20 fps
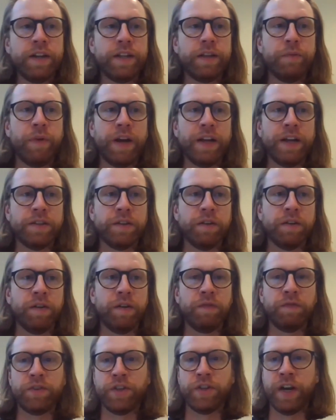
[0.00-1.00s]
the rise
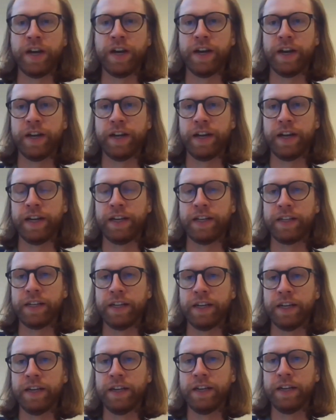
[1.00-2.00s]
of China.
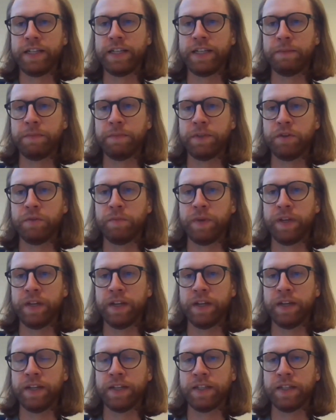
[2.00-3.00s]
That seems to be
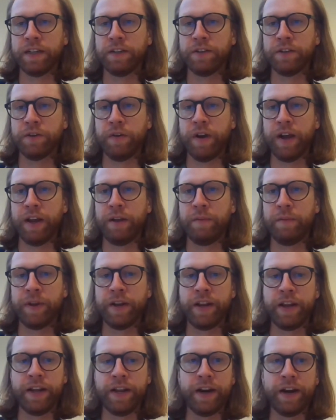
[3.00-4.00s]
the central
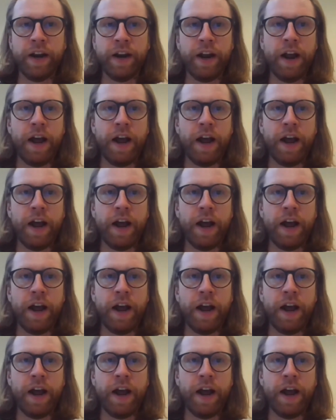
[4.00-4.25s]
element here.